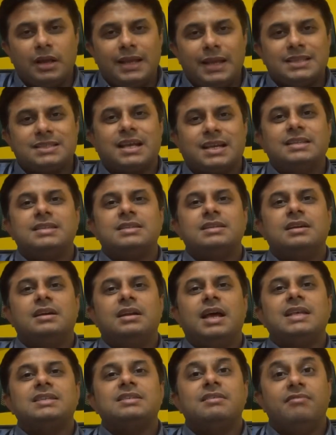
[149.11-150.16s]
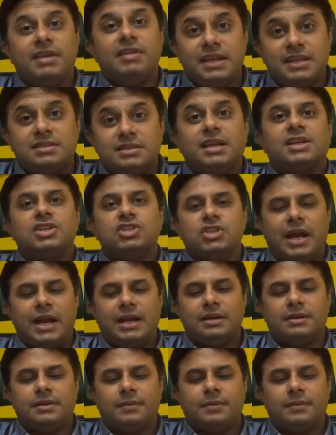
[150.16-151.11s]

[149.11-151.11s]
is considered as a very sick child.